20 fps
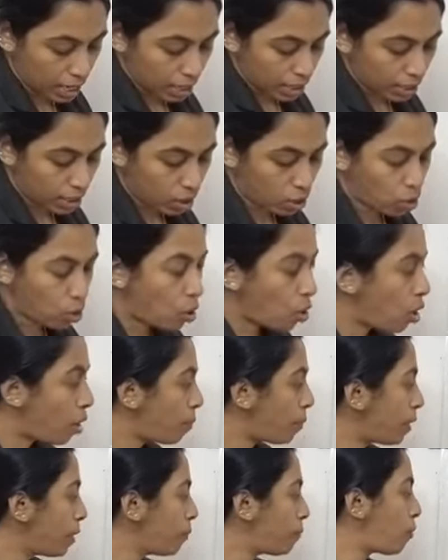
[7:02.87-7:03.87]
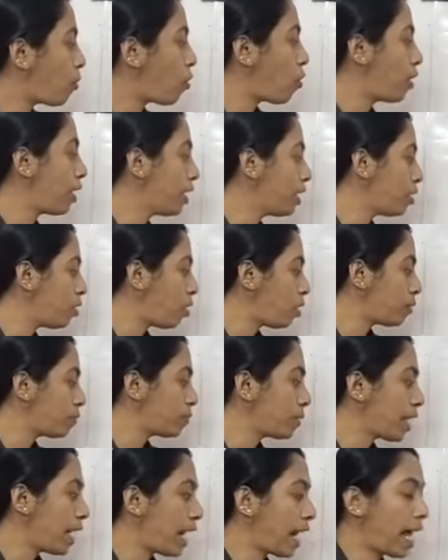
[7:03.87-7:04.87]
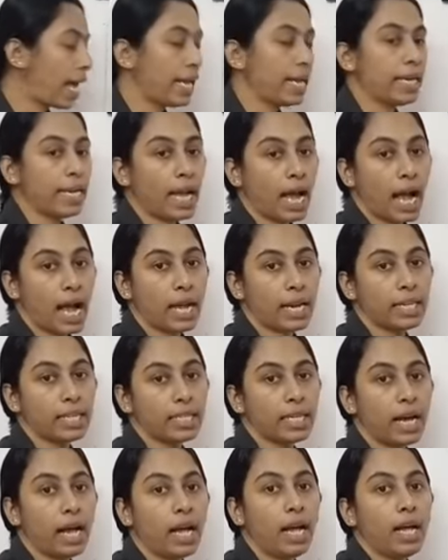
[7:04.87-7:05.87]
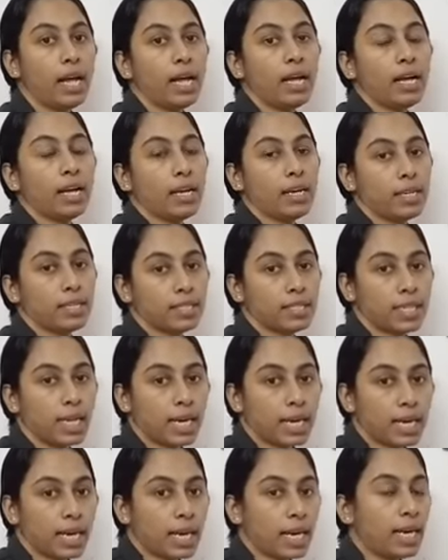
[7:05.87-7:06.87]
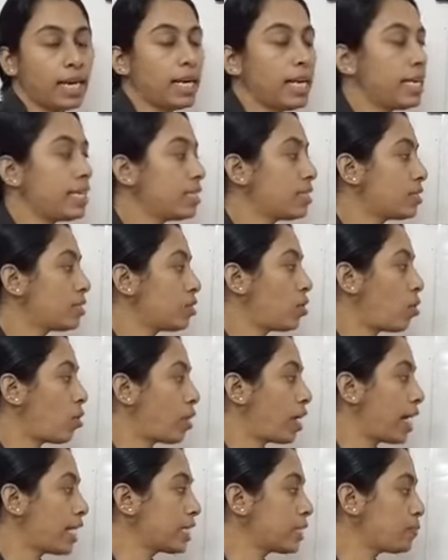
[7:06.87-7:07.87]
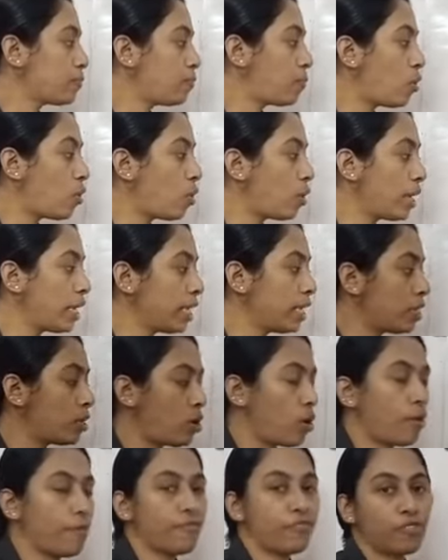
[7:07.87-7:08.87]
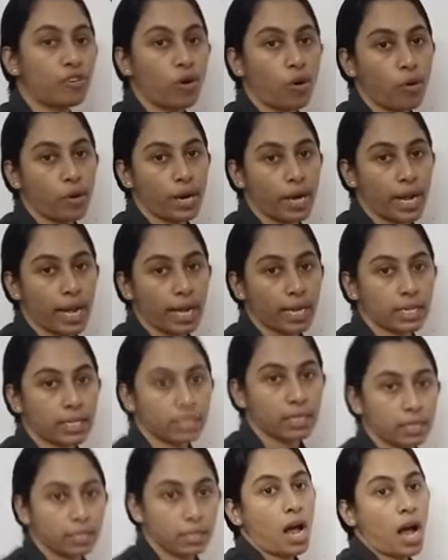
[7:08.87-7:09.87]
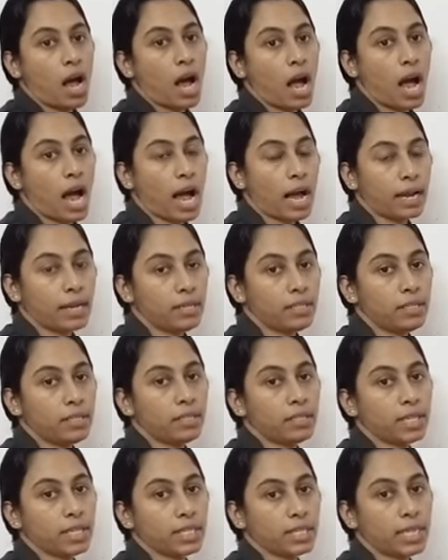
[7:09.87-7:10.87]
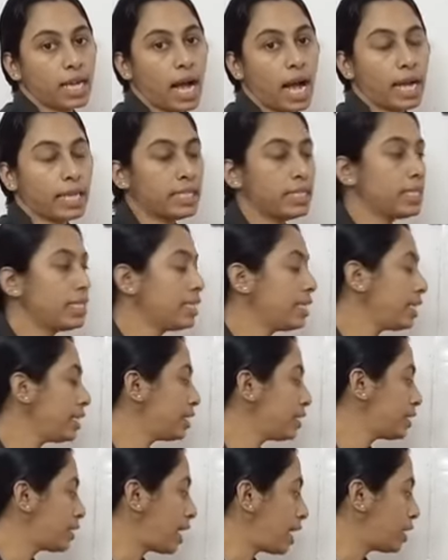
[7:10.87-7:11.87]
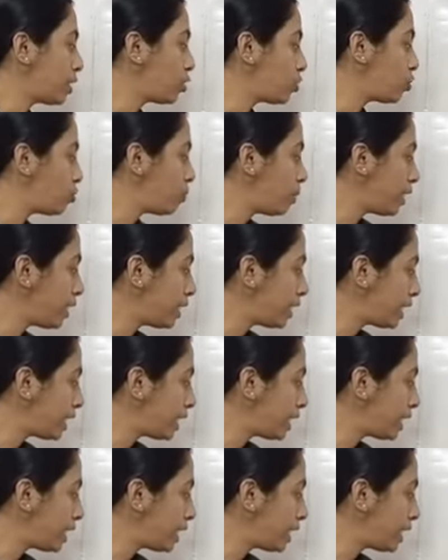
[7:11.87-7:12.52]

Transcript: The common point of the line and the circle is known as point of contact. And the tangent is said to be